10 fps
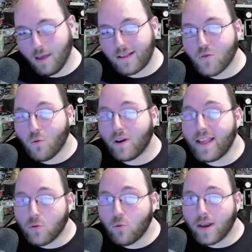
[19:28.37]

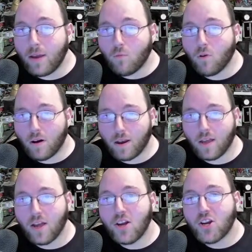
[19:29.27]
twenty twenty-one
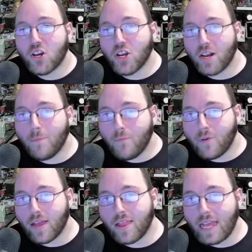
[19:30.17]
should have
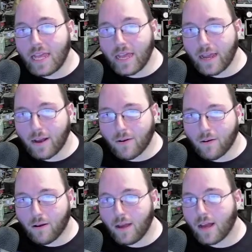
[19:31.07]
been the
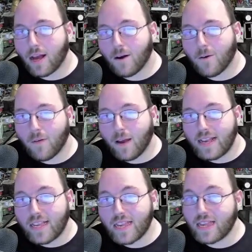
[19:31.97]
year of
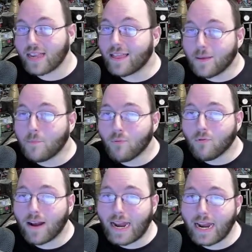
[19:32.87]

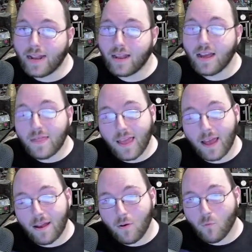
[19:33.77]
celebrating
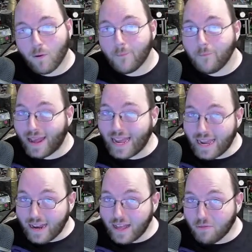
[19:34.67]
that we're
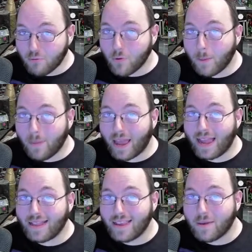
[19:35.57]
making it through a
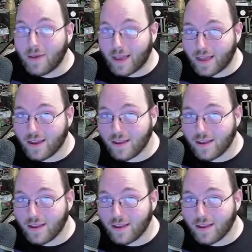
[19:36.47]
pandemic.